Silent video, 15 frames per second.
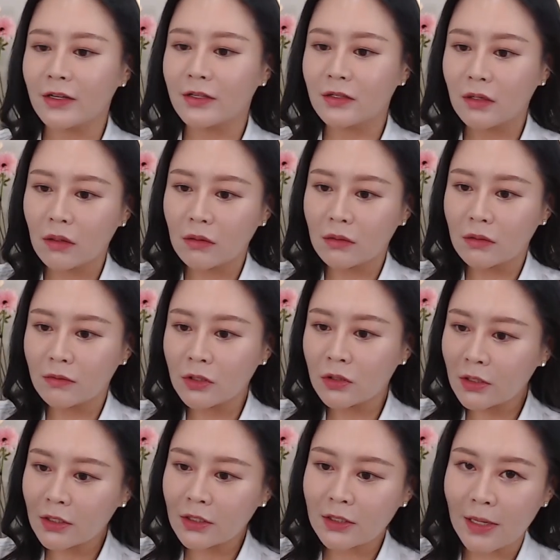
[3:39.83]
So when you
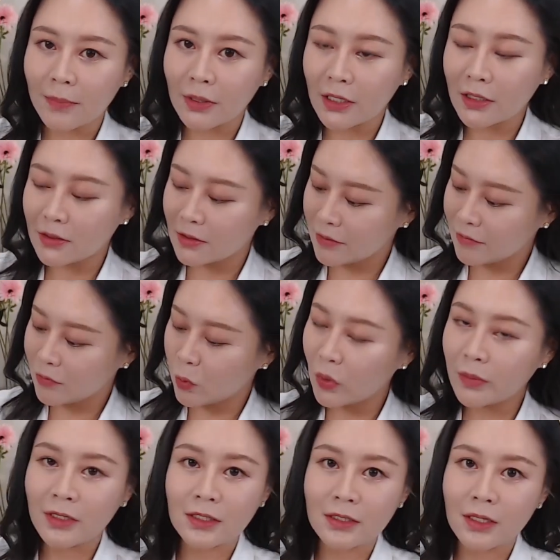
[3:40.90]
look at the template,
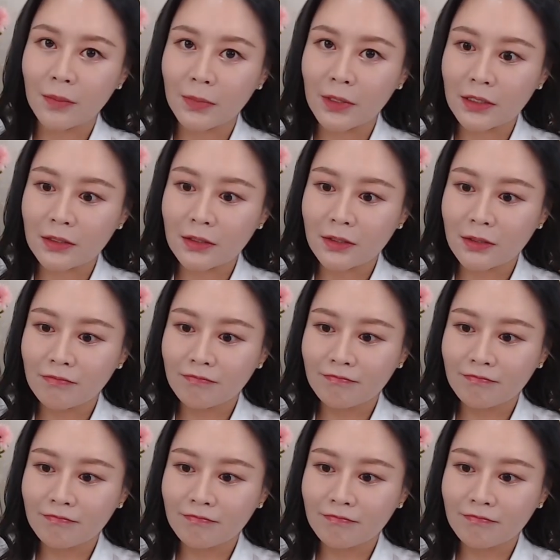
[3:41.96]
1-minute template,